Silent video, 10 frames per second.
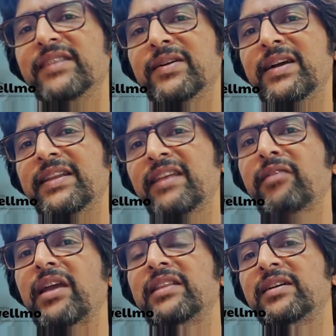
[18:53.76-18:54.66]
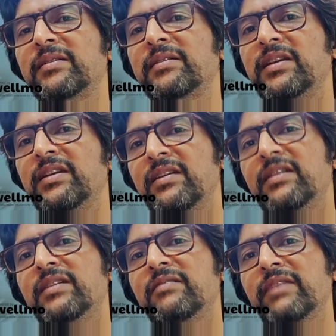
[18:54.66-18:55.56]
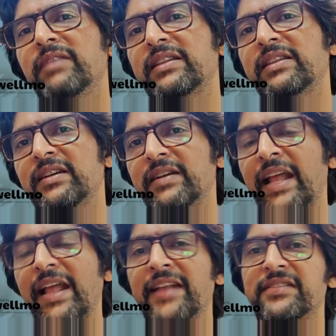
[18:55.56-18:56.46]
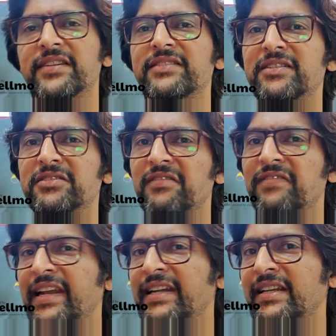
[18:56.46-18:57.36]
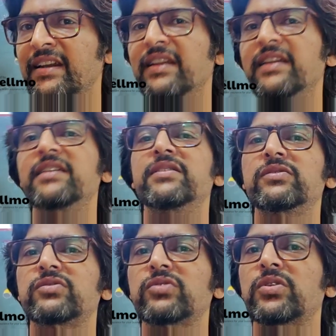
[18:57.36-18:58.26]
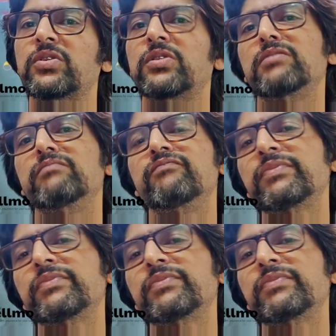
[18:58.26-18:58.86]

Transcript: I think we are the ancestors of LinkedIn. So,